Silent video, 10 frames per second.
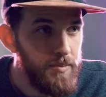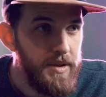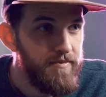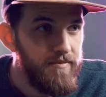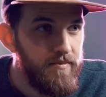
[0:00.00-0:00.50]

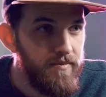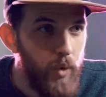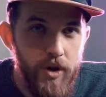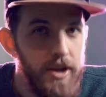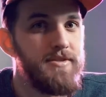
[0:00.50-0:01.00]
me
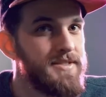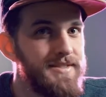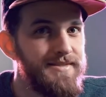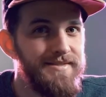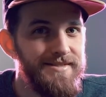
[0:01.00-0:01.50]
4 years
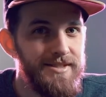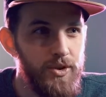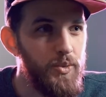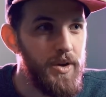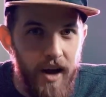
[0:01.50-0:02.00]

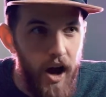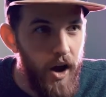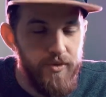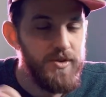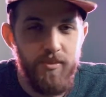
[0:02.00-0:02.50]
to
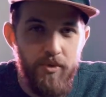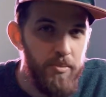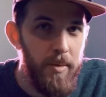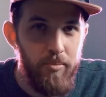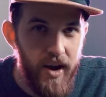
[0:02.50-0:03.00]
offer someone
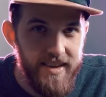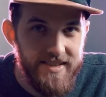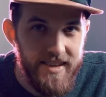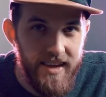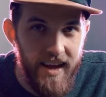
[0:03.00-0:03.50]
my
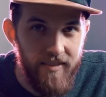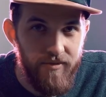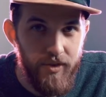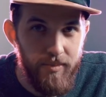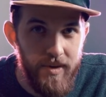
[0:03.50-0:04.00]
pricing
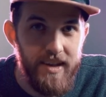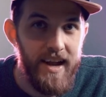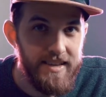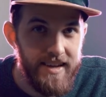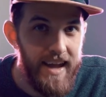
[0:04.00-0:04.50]
and for me
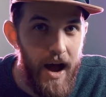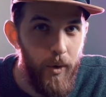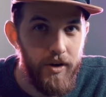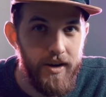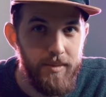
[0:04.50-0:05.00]
not to
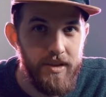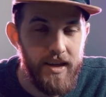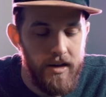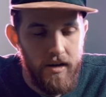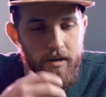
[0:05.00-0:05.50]
cower and be
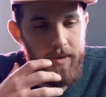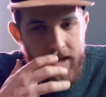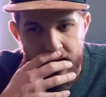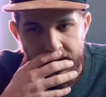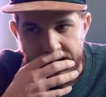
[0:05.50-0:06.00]
like, oh my
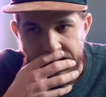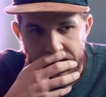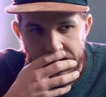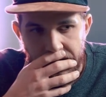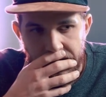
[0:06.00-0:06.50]
God,
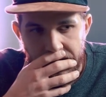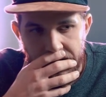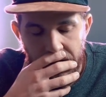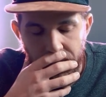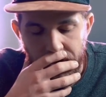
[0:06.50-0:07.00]

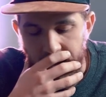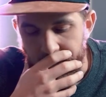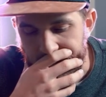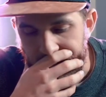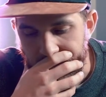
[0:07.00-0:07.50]

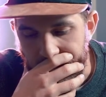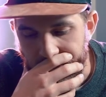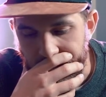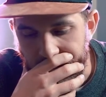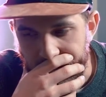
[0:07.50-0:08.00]

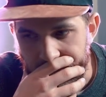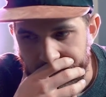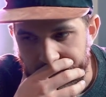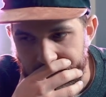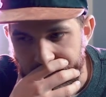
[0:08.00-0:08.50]
okay.
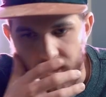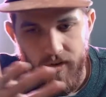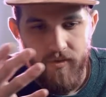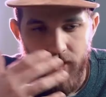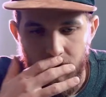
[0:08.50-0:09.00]
They're
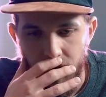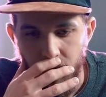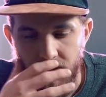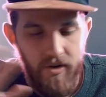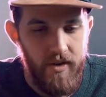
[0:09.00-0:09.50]
never gonna do
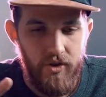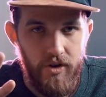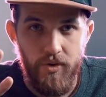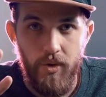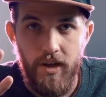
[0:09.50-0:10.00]
it. They're never
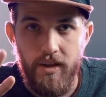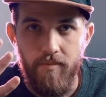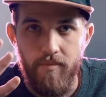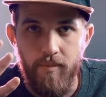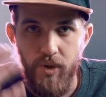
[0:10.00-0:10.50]
gonna do it
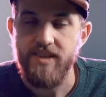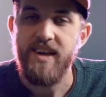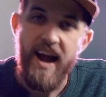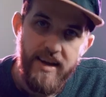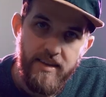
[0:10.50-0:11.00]
because
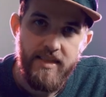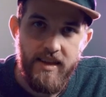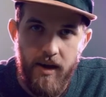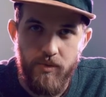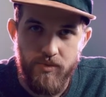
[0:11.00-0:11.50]
I didn't
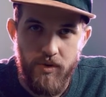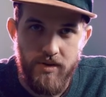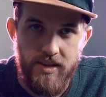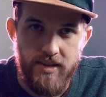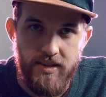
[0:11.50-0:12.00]
think I was
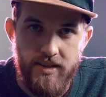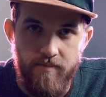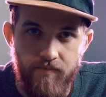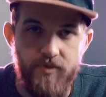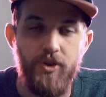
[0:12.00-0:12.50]
worth it.
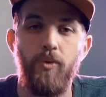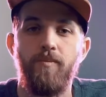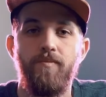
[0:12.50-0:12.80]
So